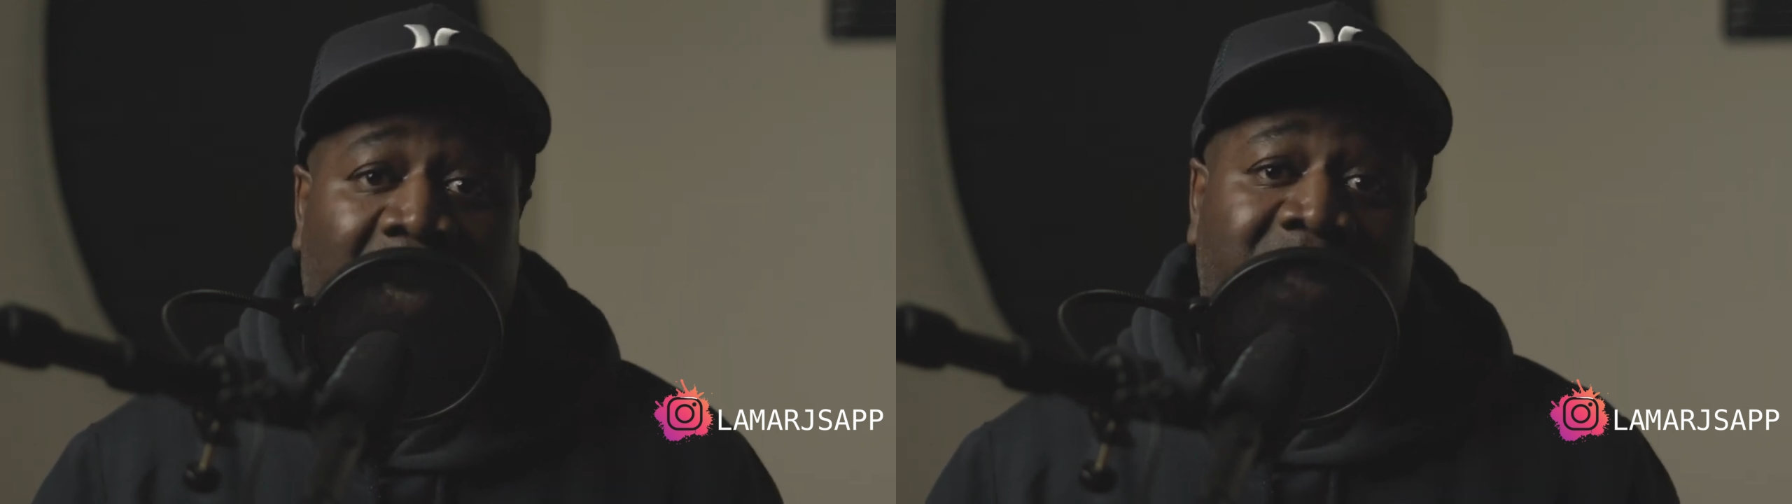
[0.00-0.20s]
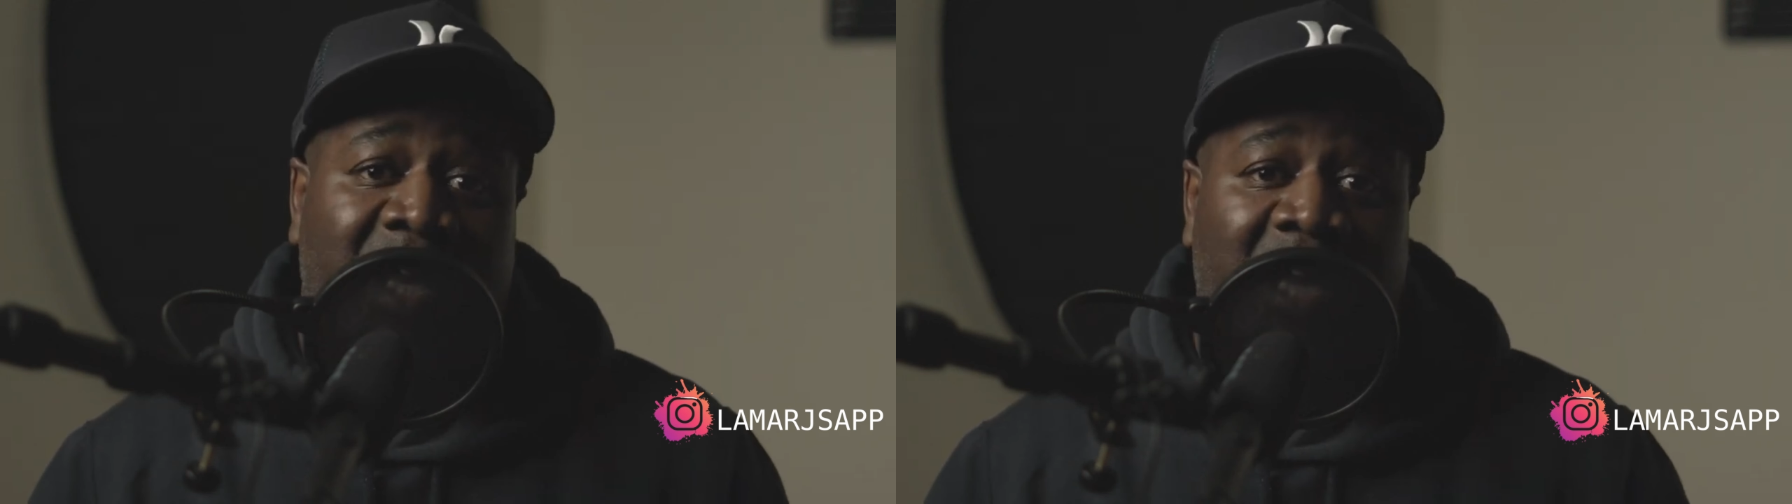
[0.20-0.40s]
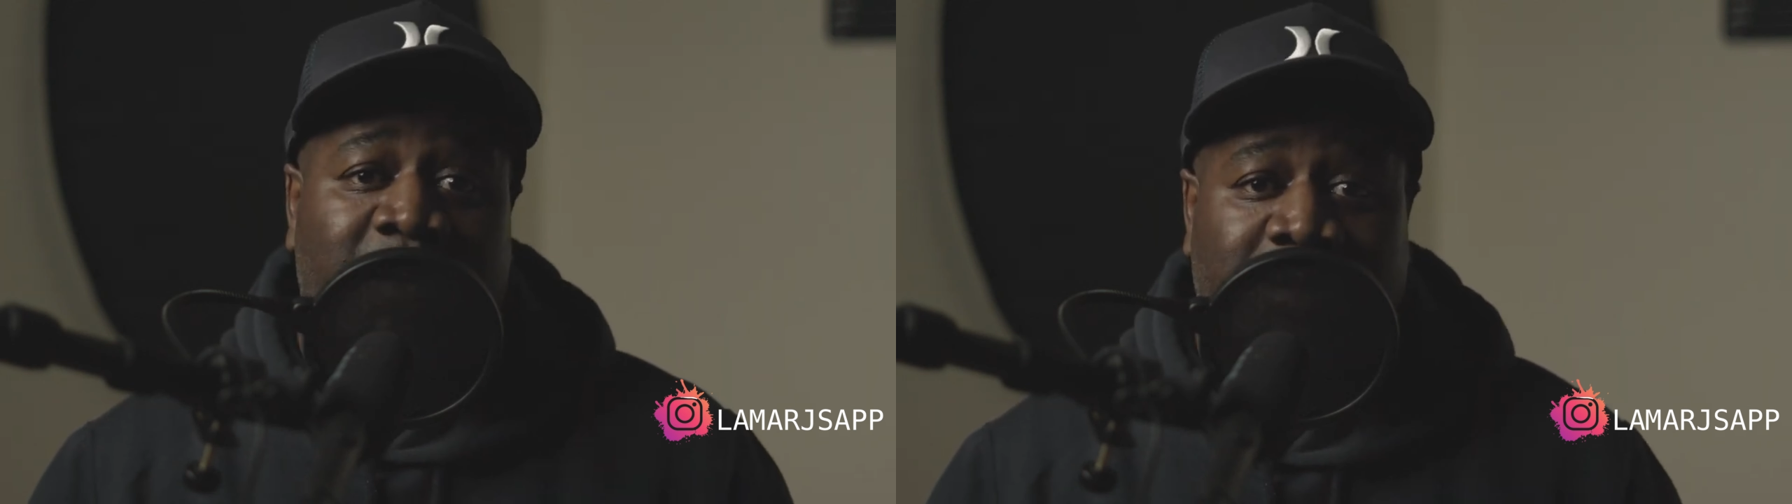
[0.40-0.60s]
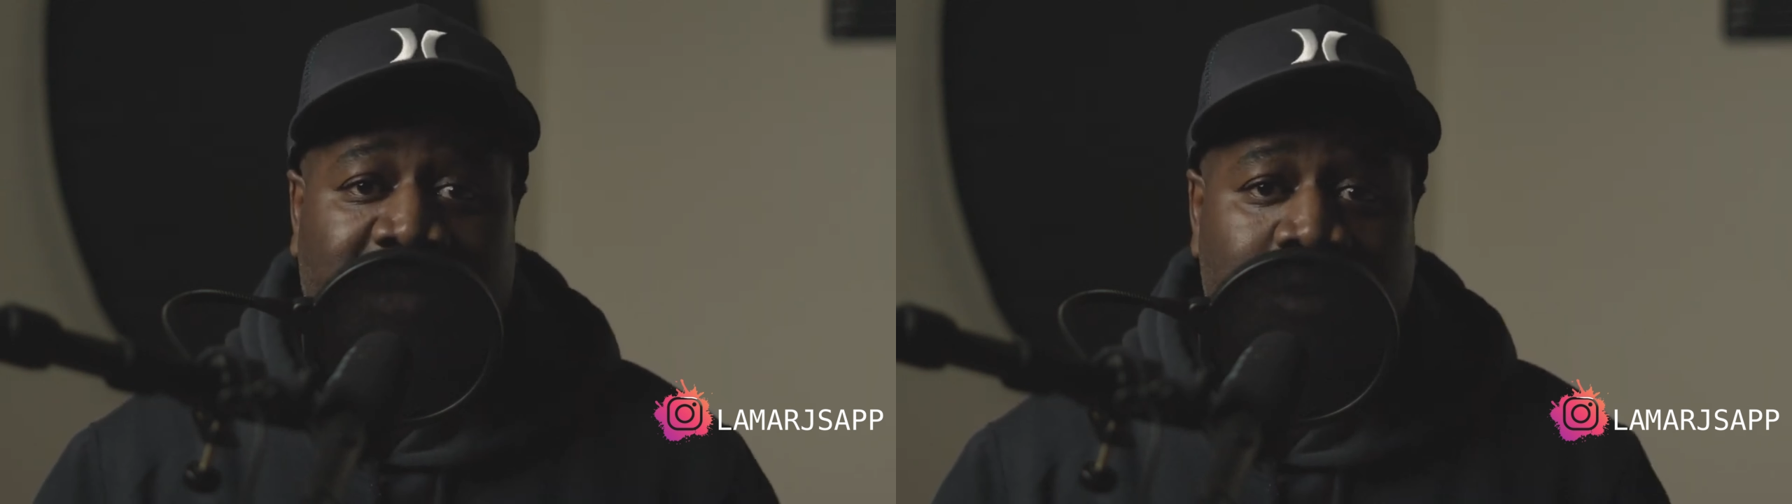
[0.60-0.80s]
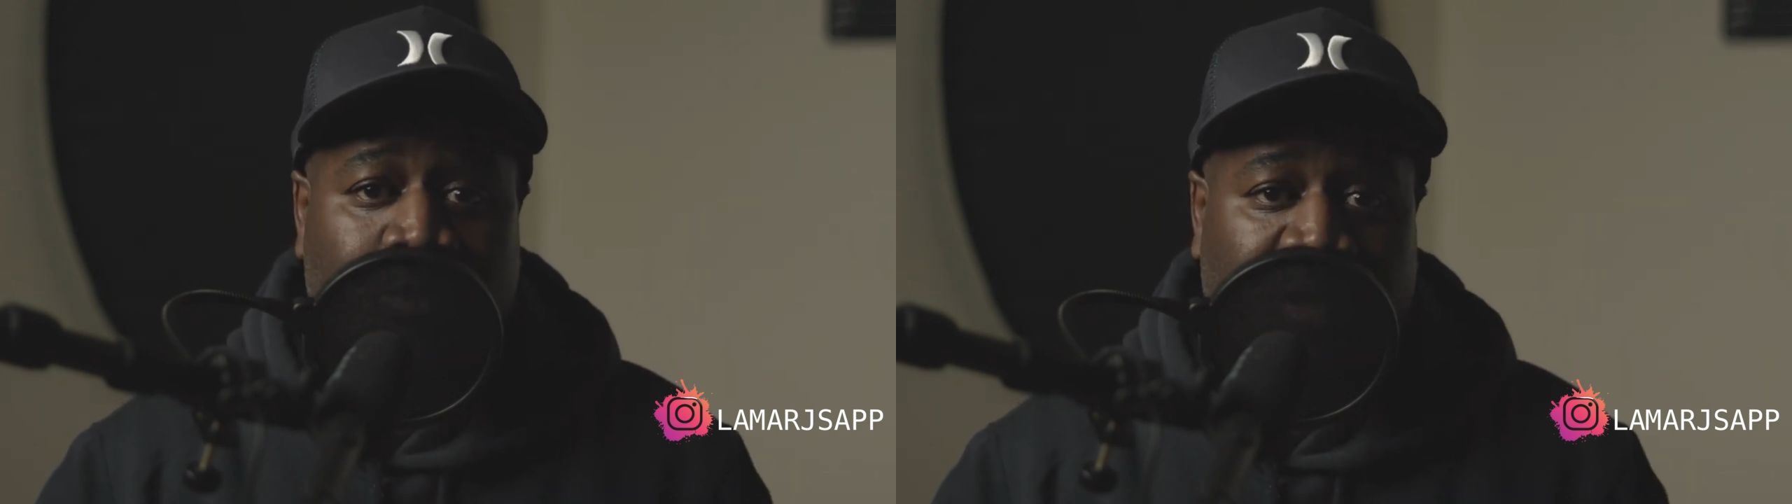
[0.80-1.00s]
And the
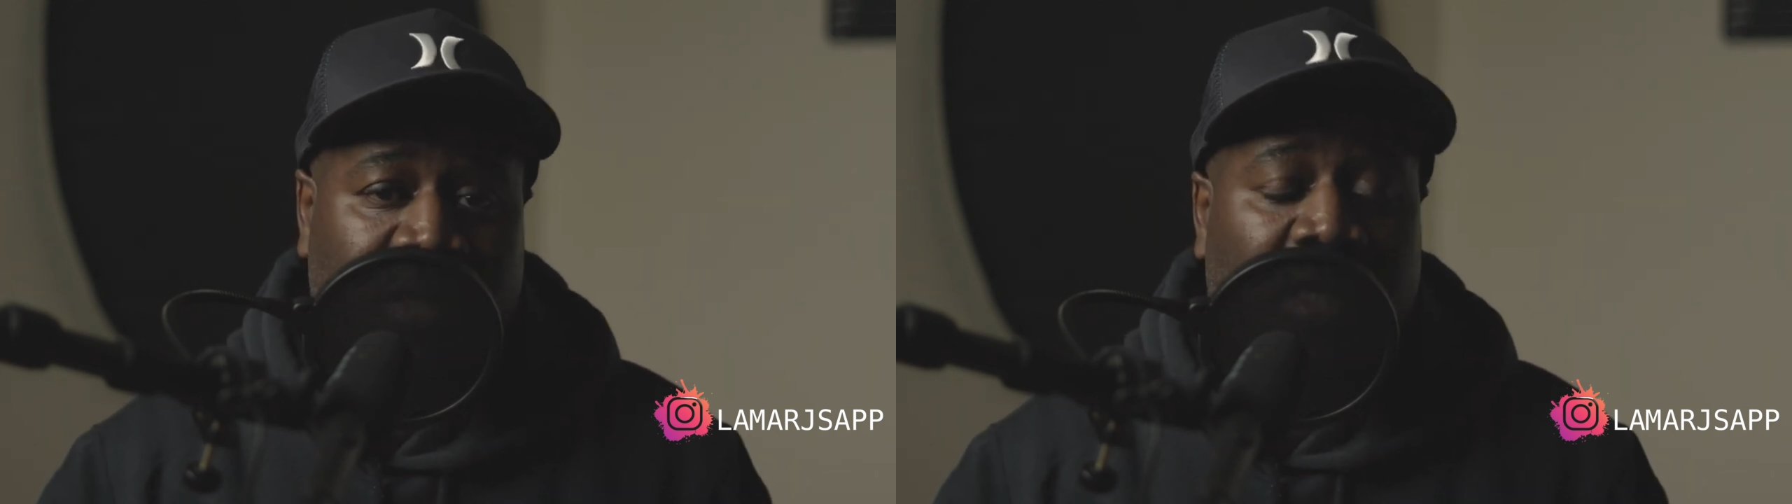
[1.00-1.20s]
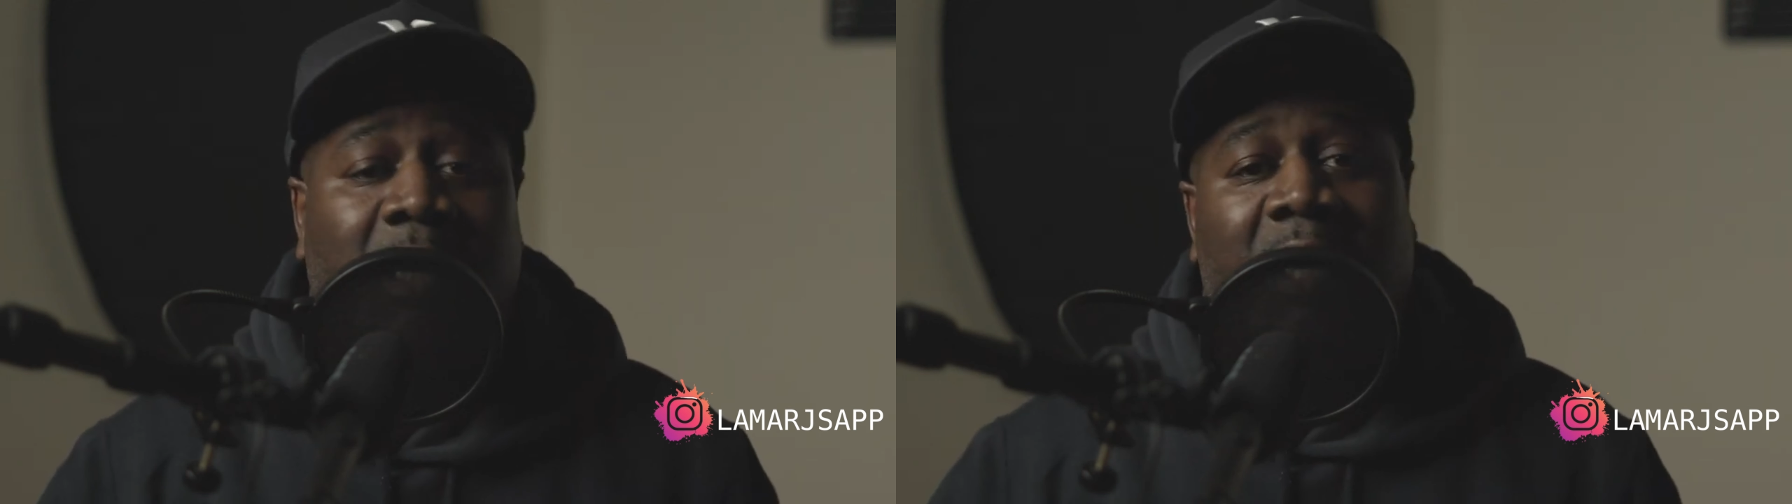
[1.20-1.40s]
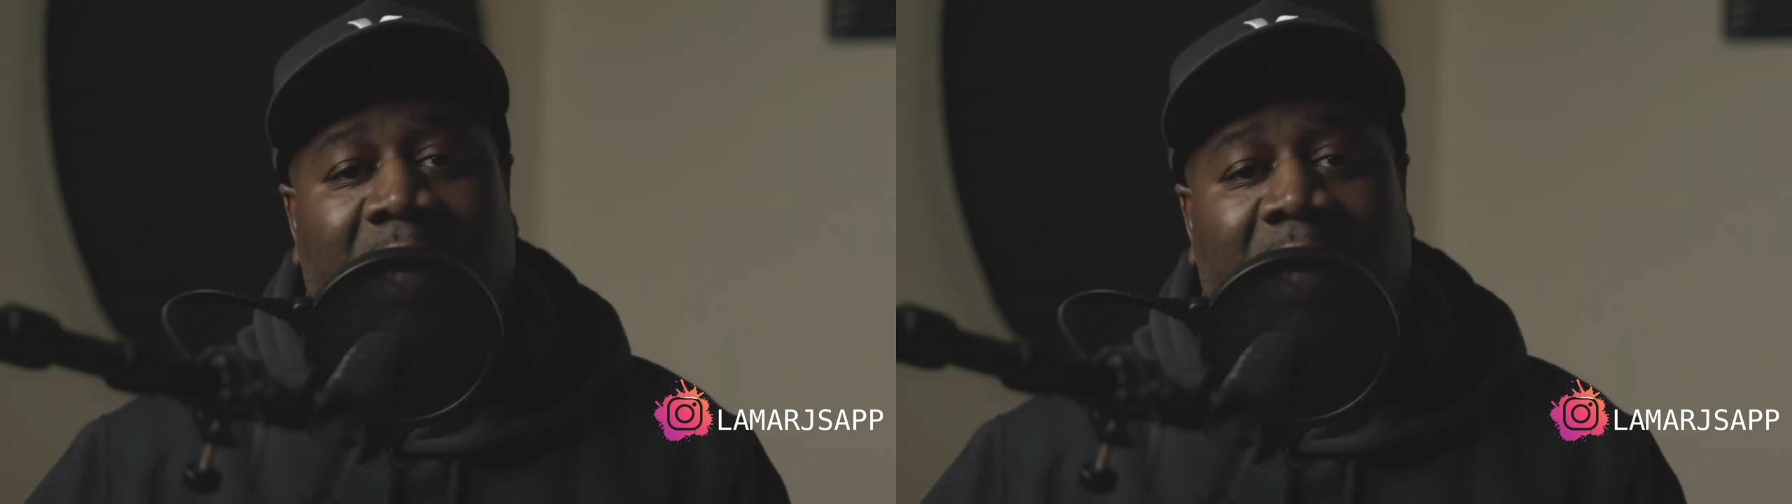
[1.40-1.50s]
FX3